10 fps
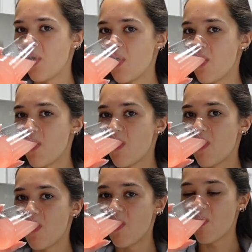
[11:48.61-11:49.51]

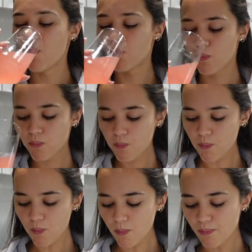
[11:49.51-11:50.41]

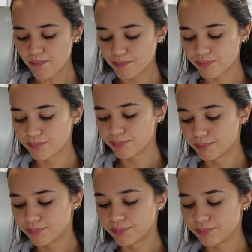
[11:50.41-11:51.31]

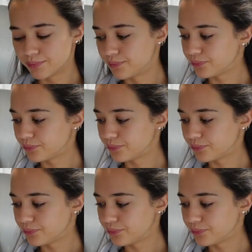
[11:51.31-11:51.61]
[no speech]